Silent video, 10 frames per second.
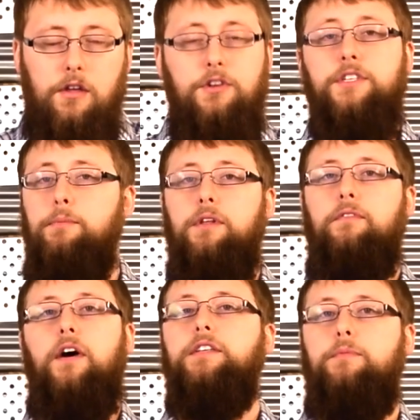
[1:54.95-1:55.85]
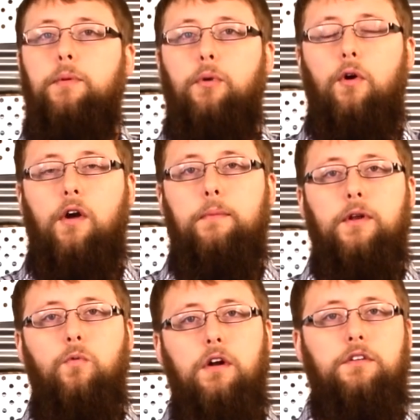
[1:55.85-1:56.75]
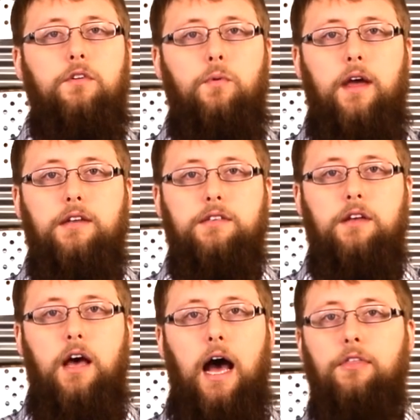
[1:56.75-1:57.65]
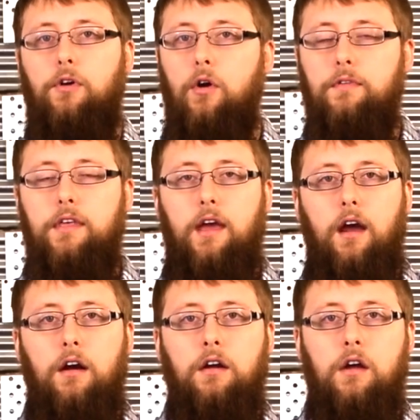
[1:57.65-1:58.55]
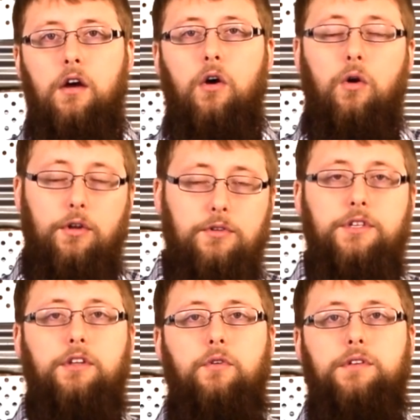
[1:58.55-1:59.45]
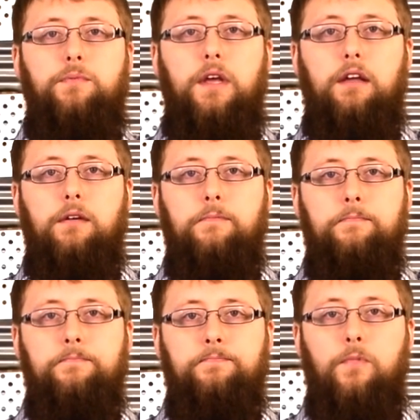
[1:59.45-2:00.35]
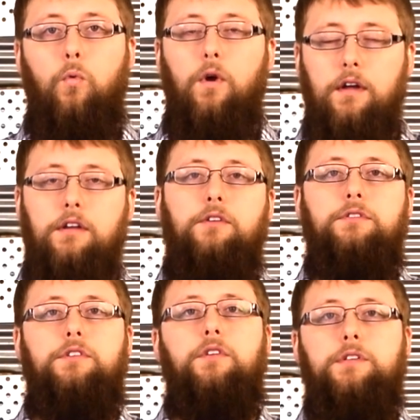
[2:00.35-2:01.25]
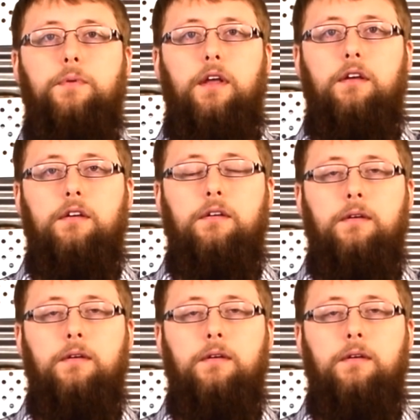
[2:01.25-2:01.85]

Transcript: Your Simblee device can be programmed in one of two ways, either over the air or using USB. We're going to use USB.